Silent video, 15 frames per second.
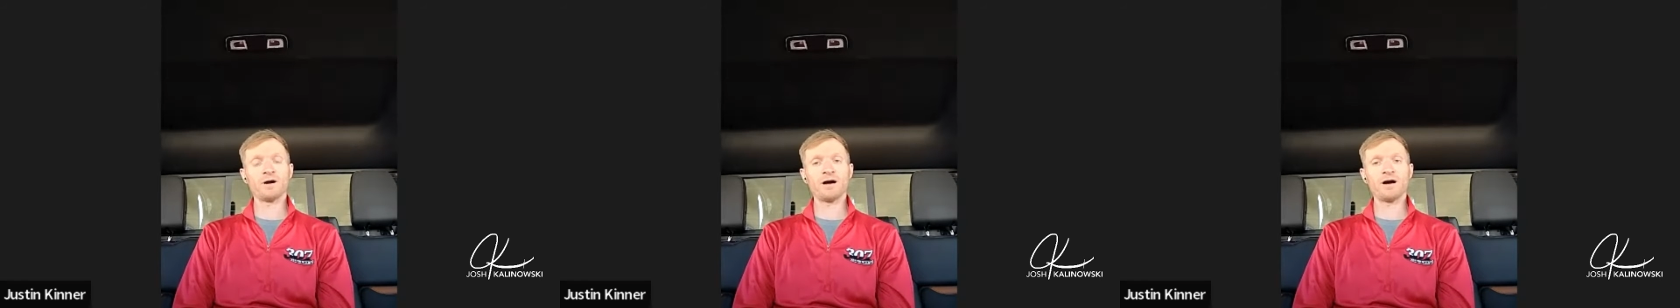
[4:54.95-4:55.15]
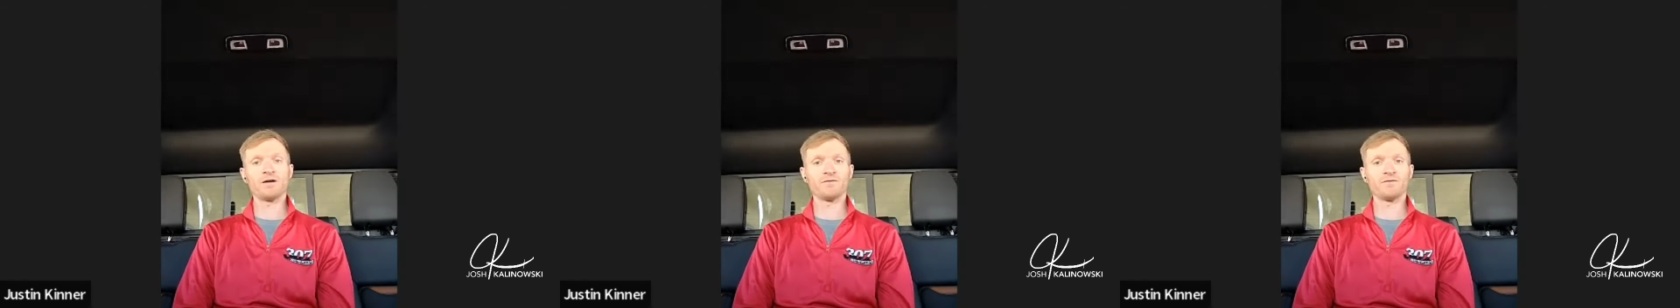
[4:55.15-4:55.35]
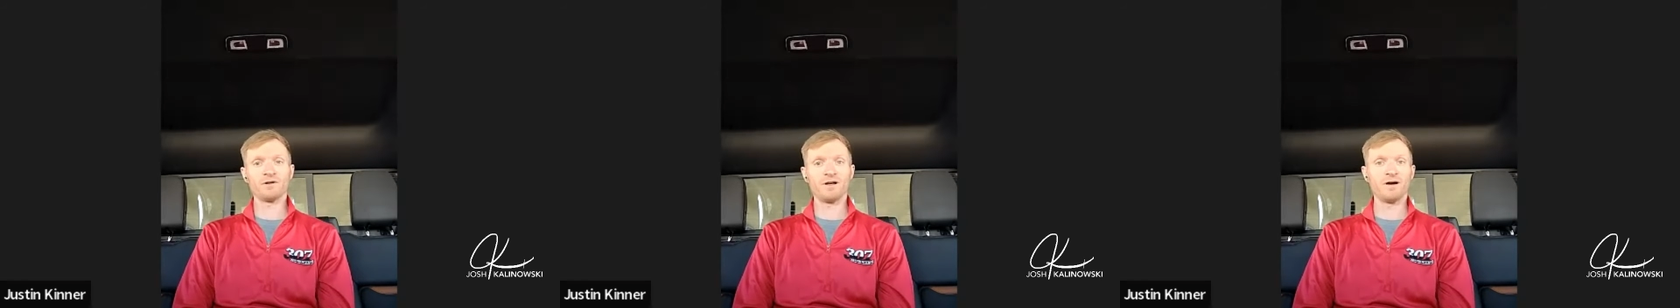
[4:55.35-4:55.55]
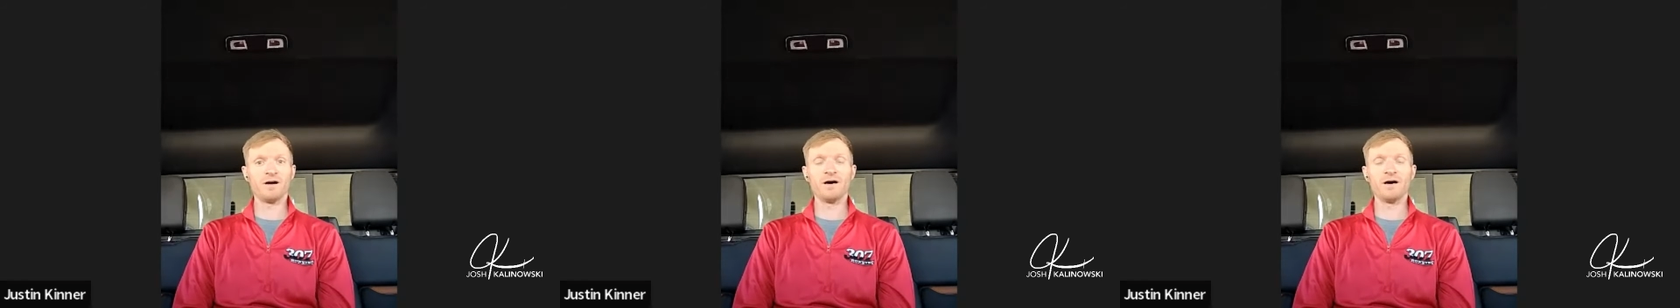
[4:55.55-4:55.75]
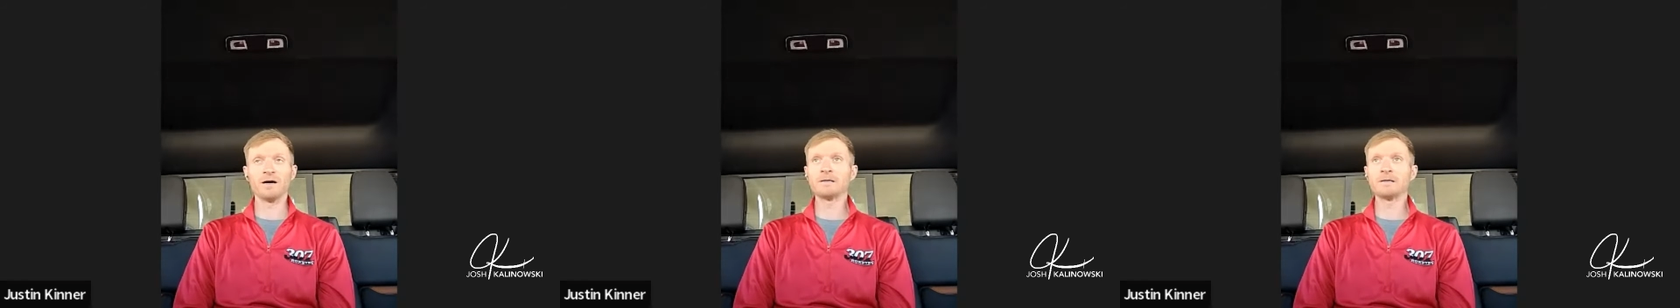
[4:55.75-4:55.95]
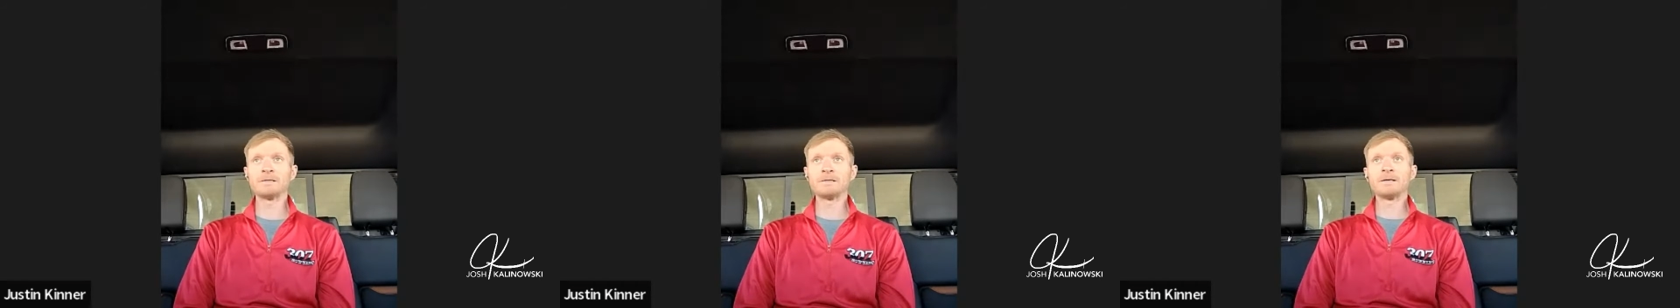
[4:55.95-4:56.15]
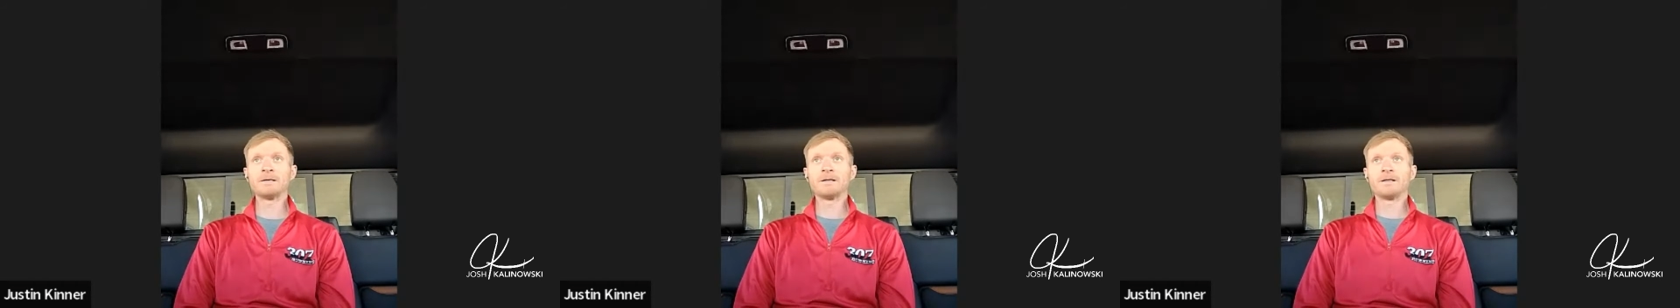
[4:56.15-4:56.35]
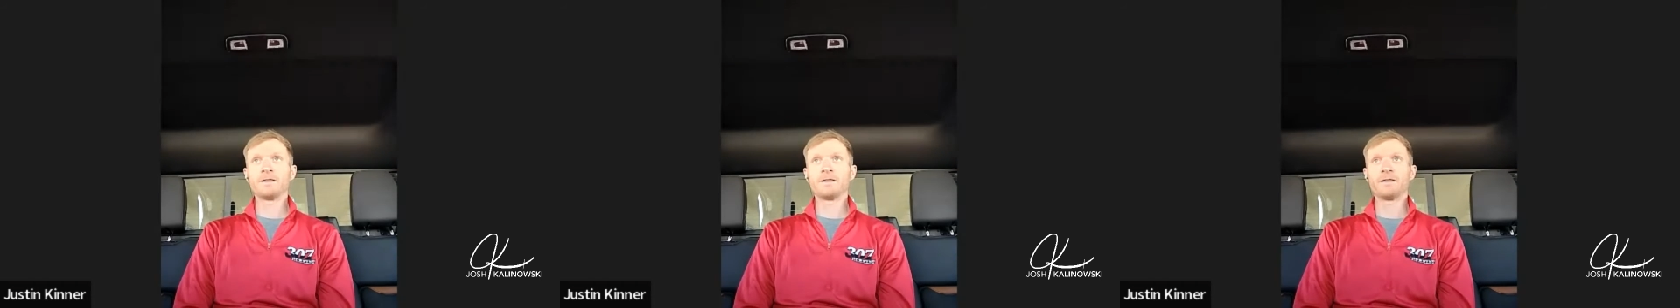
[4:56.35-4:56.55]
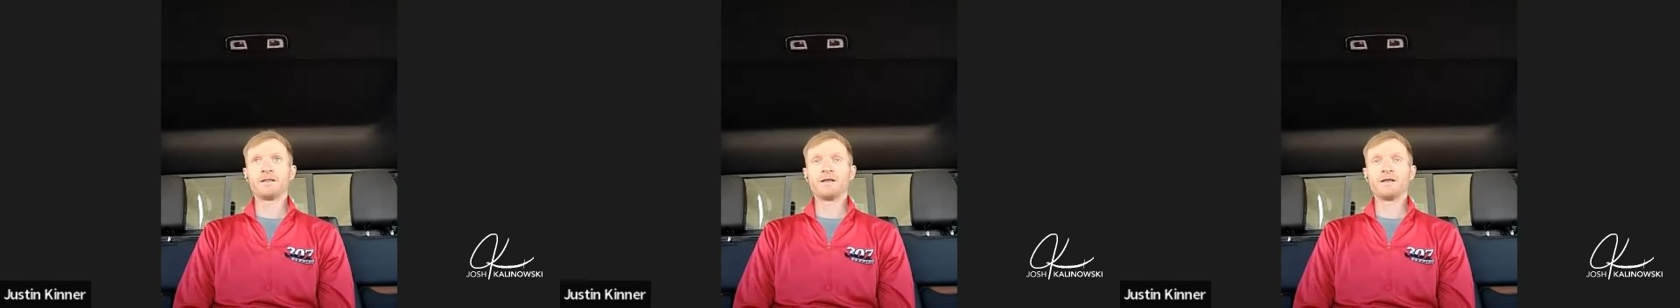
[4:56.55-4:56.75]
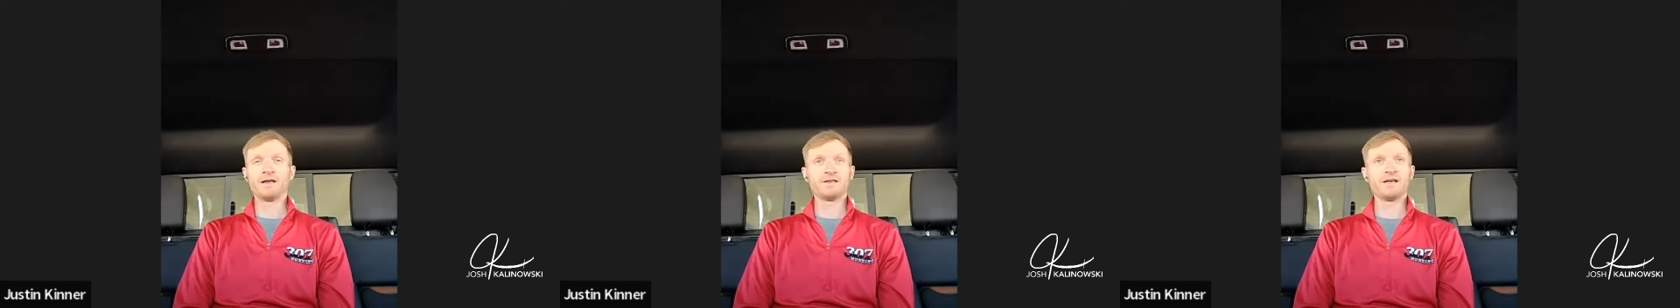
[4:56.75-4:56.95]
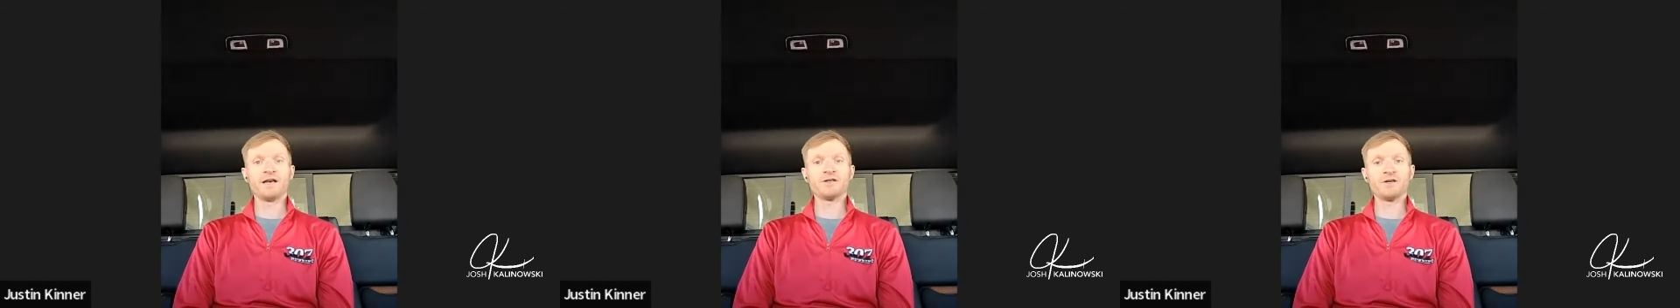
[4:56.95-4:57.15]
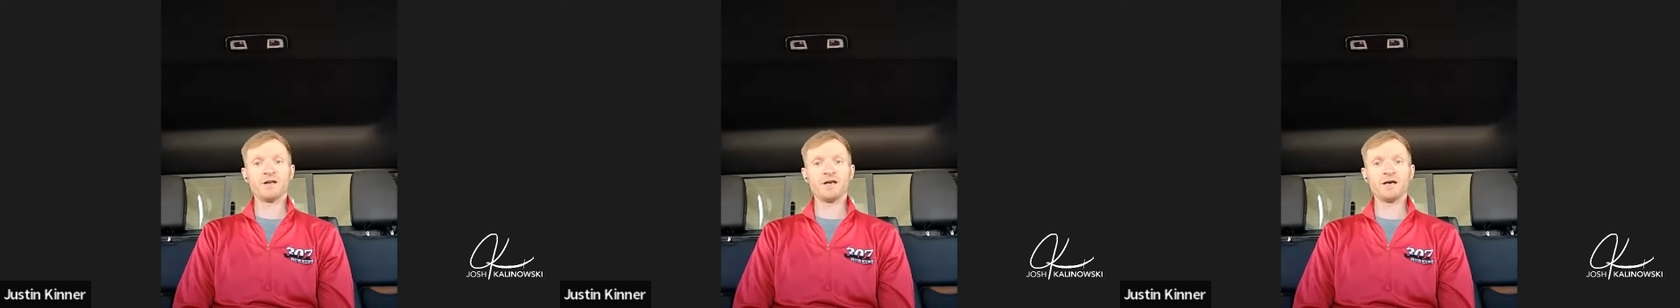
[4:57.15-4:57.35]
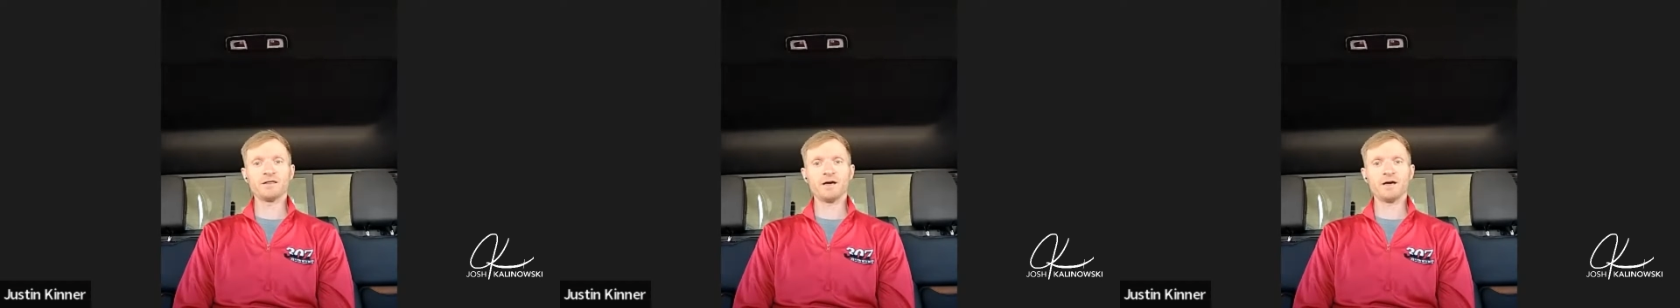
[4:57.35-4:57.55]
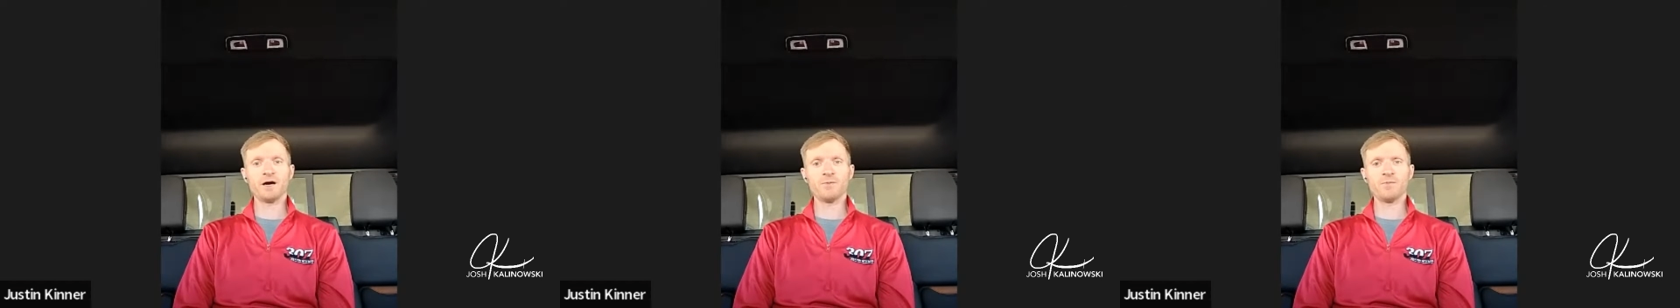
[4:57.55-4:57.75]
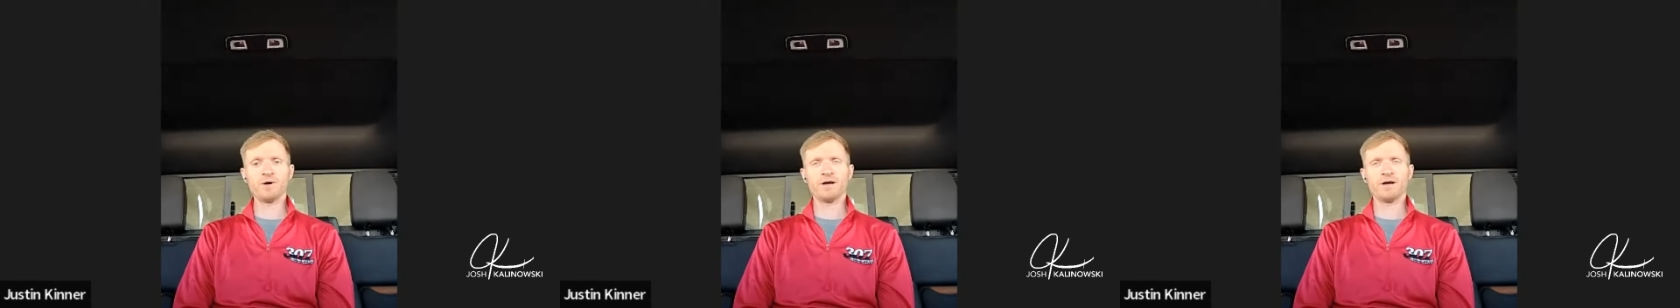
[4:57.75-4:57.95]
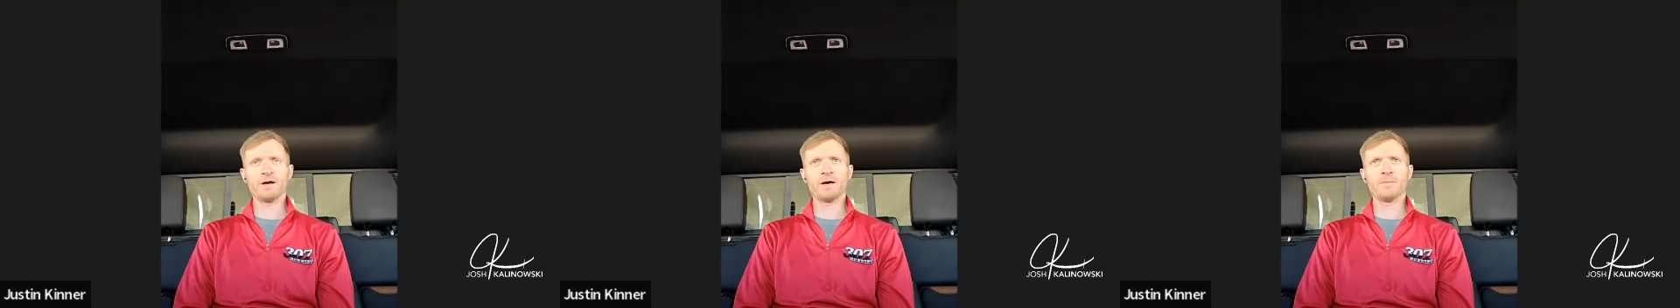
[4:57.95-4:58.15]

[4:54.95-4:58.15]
however long it takes you to get there. But